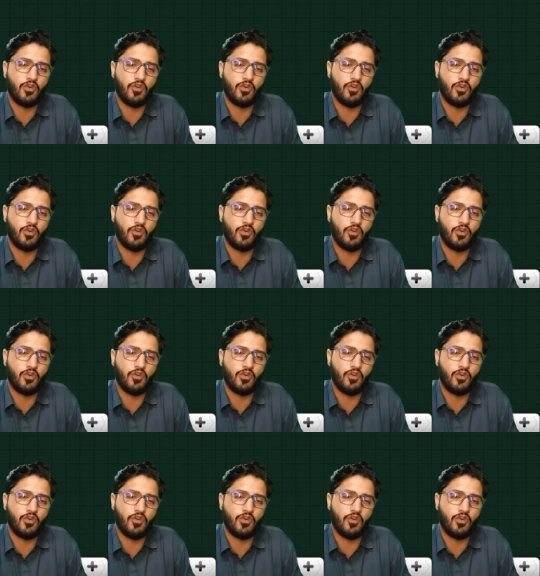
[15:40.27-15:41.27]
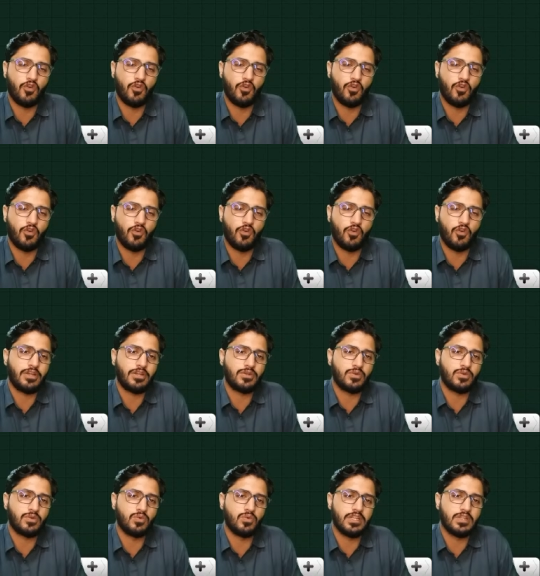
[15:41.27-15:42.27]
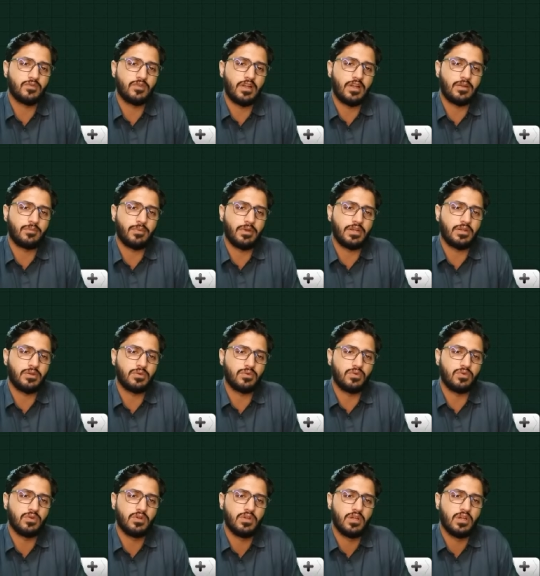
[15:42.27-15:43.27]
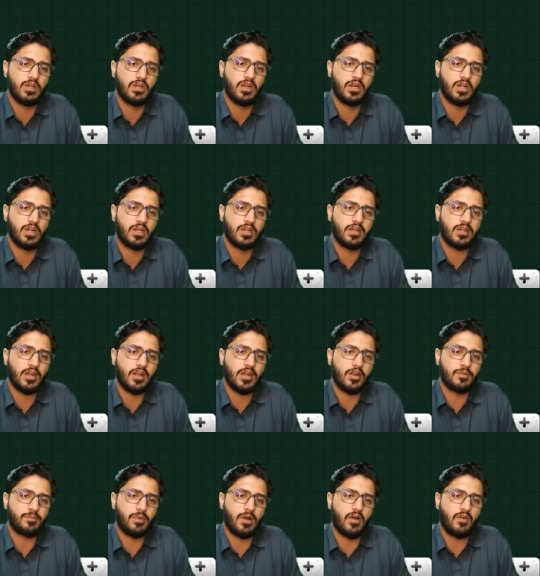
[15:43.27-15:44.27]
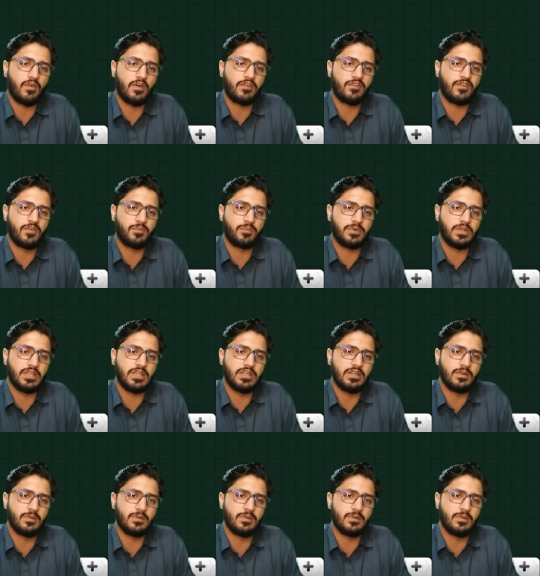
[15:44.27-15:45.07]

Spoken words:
2 by 4, 1 by 2. It is 1 by 2, 10 to the power 15.